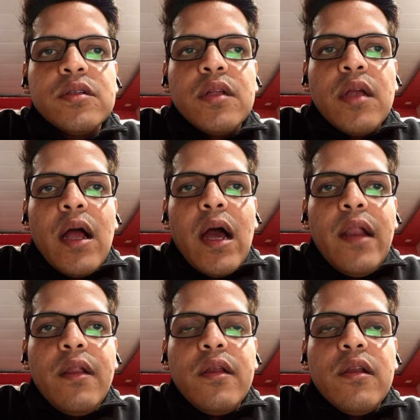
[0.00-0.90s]
There are
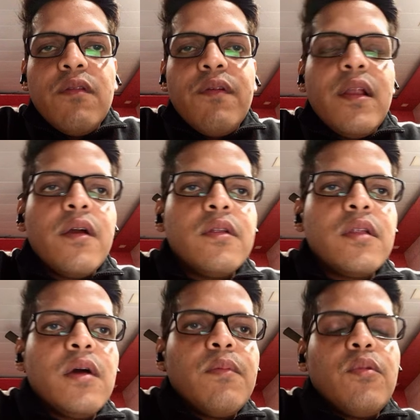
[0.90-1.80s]
more causes
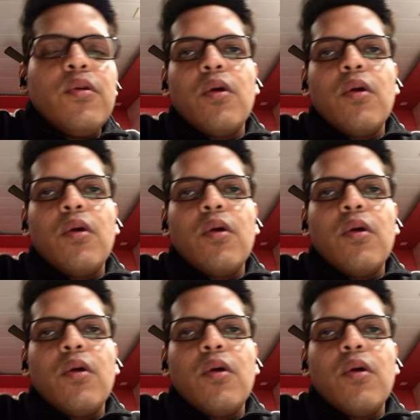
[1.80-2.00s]
which you should,